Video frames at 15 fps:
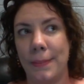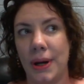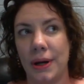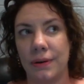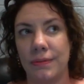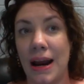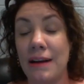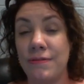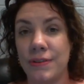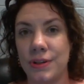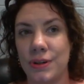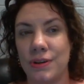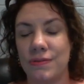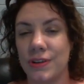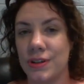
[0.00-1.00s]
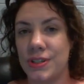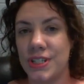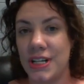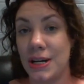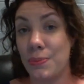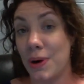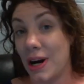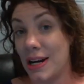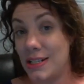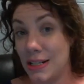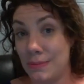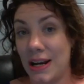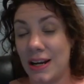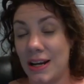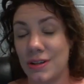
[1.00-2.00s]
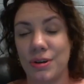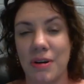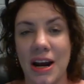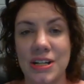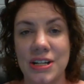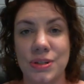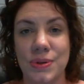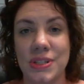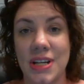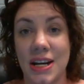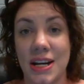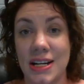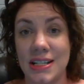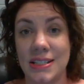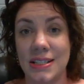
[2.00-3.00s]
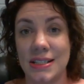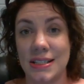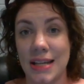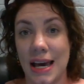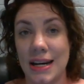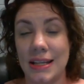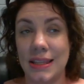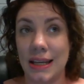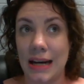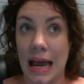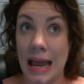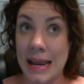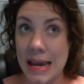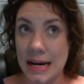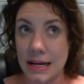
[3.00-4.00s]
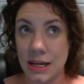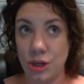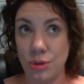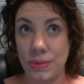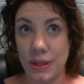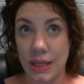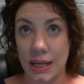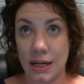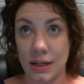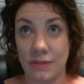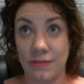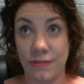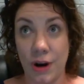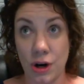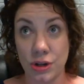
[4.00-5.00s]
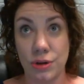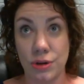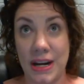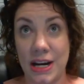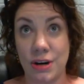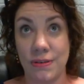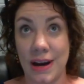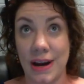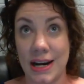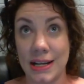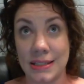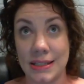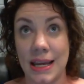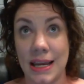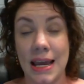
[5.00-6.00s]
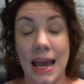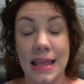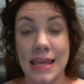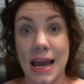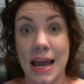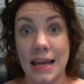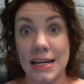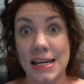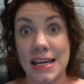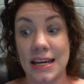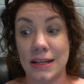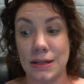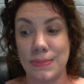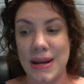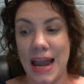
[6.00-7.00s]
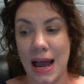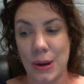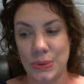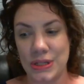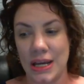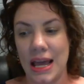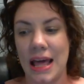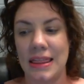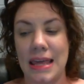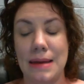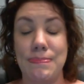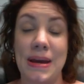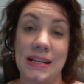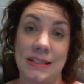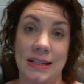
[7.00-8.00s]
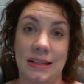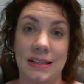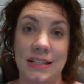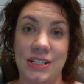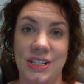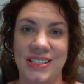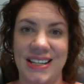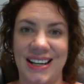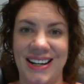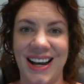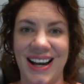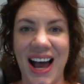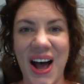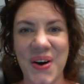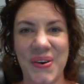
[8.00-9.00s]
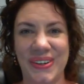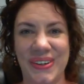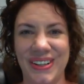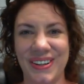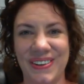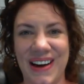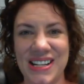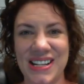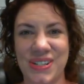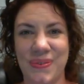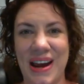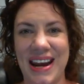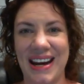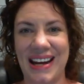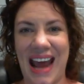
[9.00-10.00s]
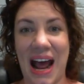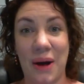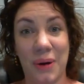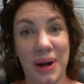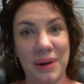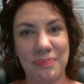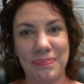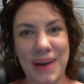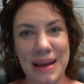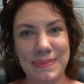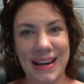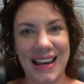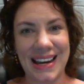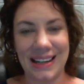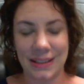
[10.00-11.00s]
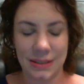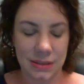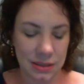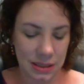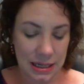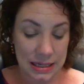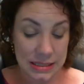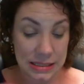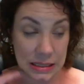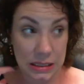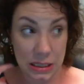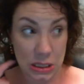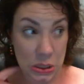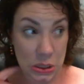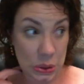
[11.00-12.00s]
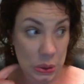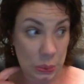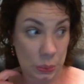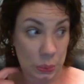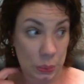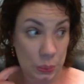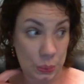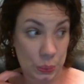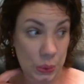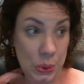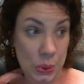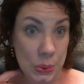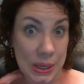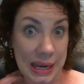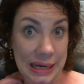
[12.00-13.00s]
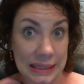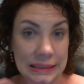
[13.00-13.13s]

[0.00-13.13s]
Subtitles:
Radford University, where I did my undergraduate studies, decided that I had accumulated far too many credits, and they kind of kicked me out. They basically just said, oh, you're graduating now. Bye-bye. And I said, oh, okay.